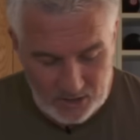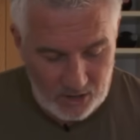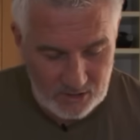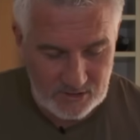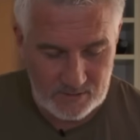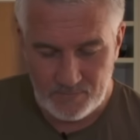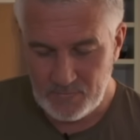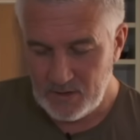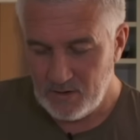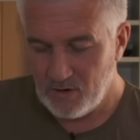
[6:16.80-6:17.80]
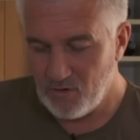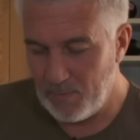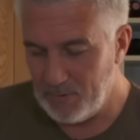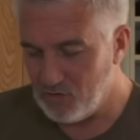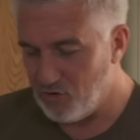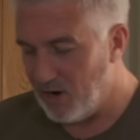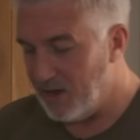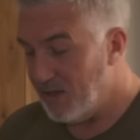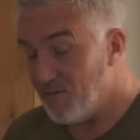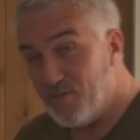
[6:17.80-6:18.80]
hot. Grab your
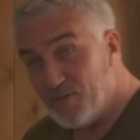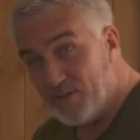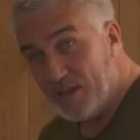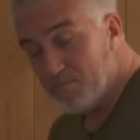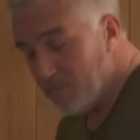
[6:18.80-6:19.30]
tray, 15